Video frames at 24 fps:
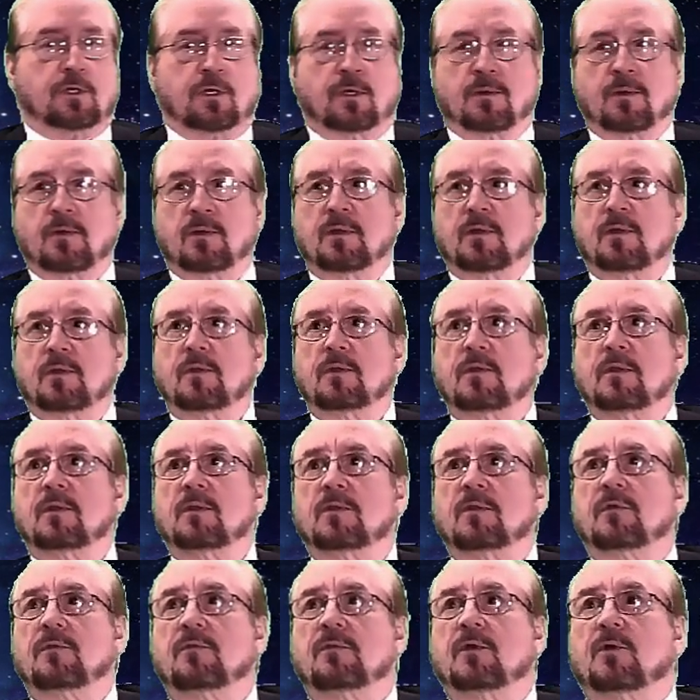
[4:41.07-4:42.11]
crooked.
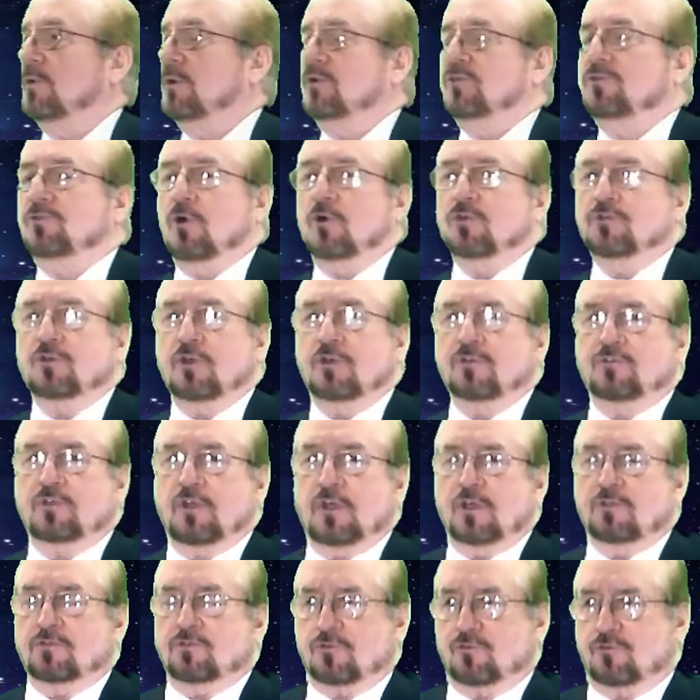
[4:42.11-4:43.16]
There is
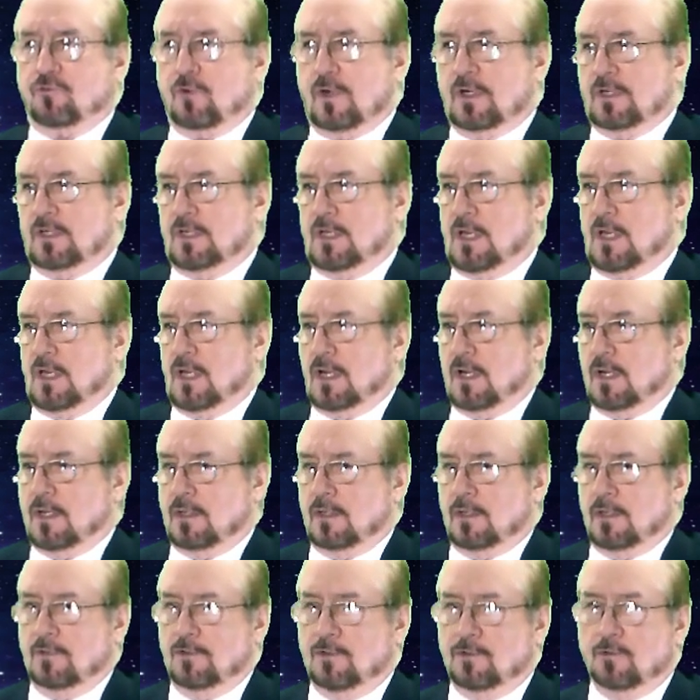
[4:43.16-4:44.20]
no such thing as a straight
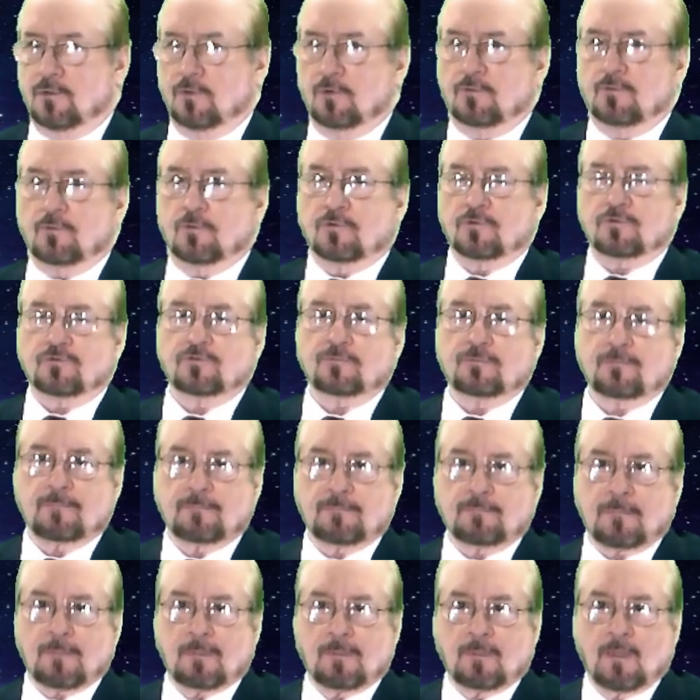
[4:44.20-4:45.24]
line in the
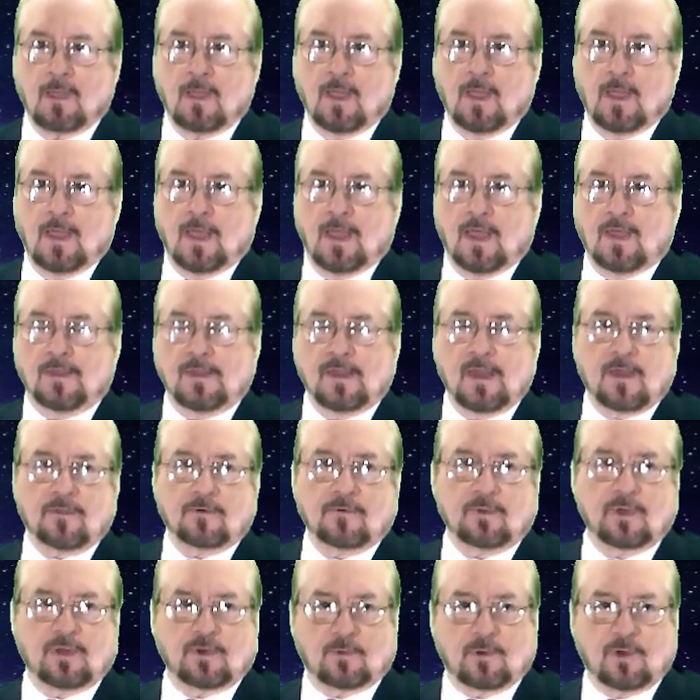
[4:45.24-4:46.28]
universe.
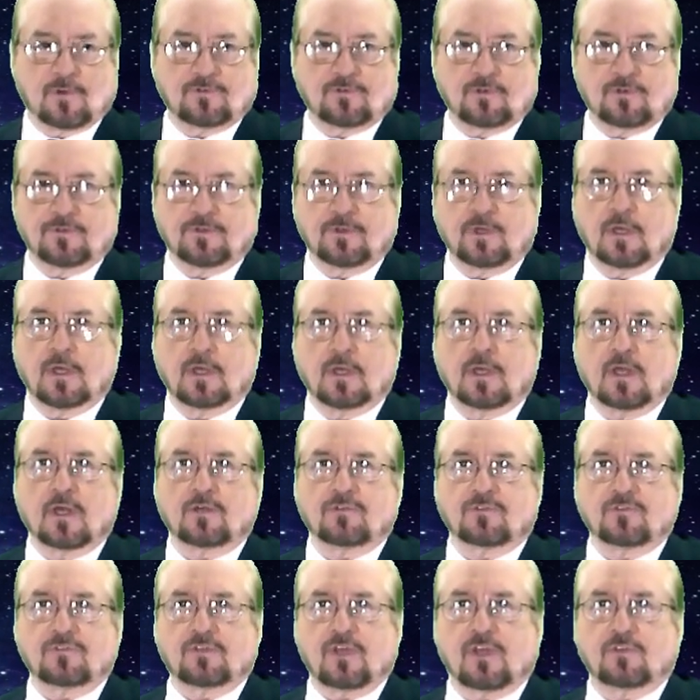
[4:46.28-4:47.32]
And the other interesting
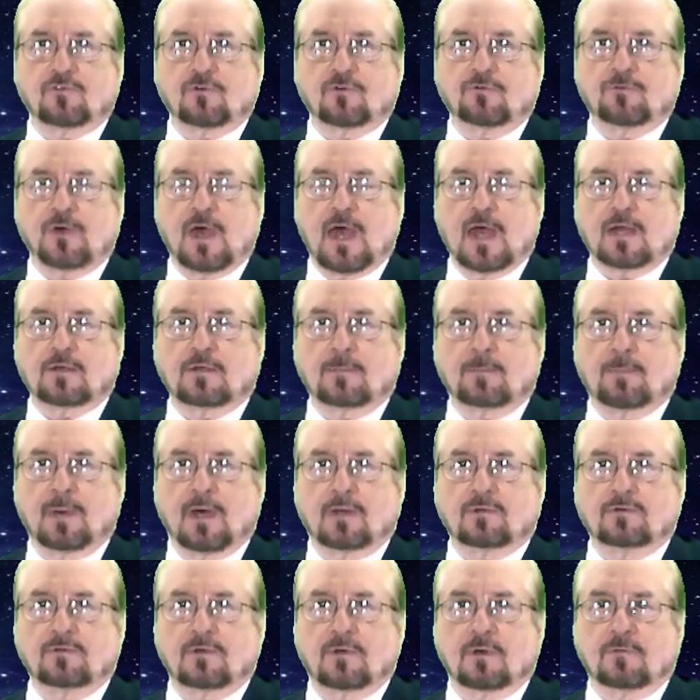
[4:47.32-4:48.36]
thing, an existential
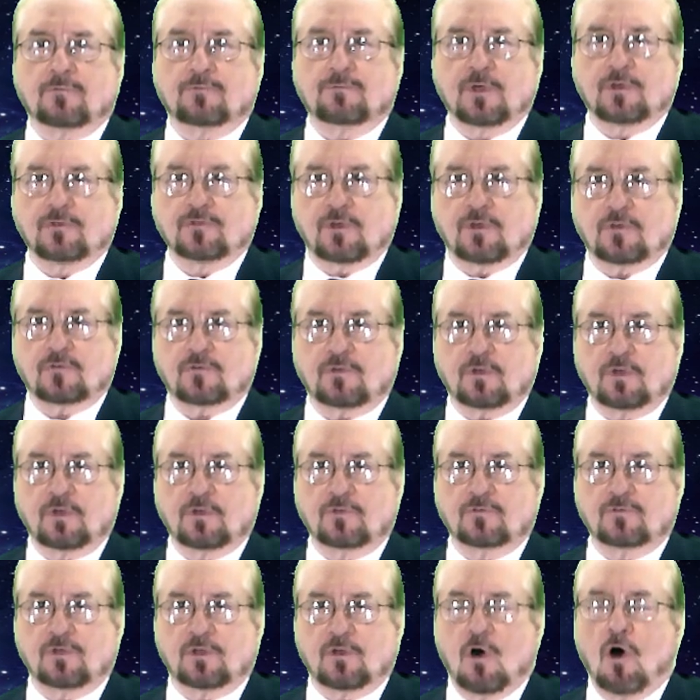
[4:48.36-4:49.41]
fact about uh,
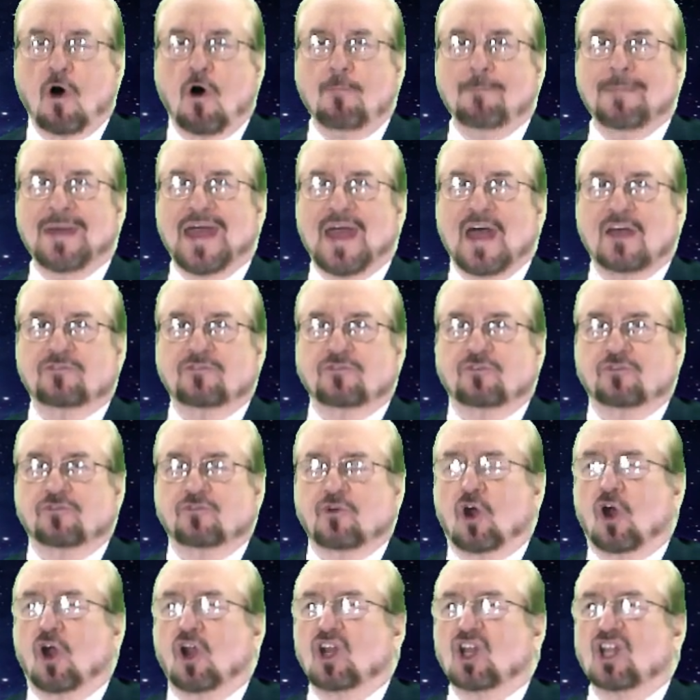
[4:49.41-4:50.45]
physics, is that all
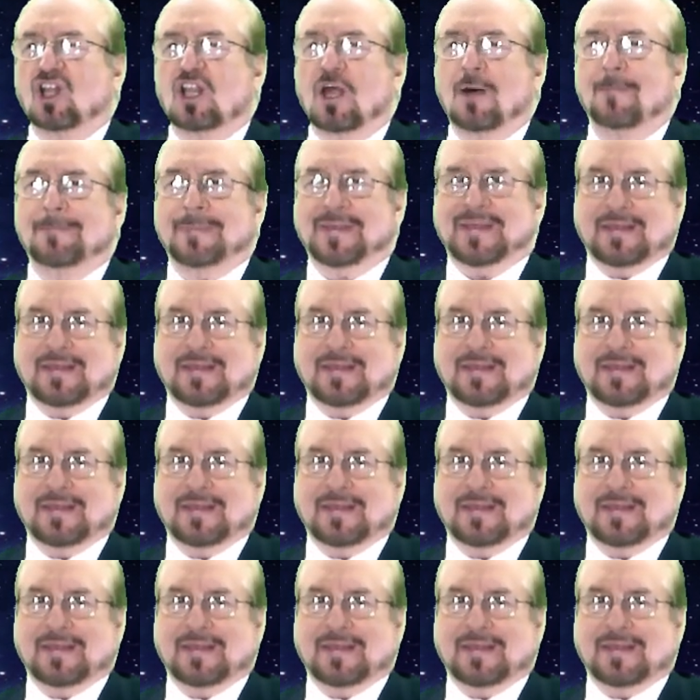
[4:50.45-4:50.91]
masses are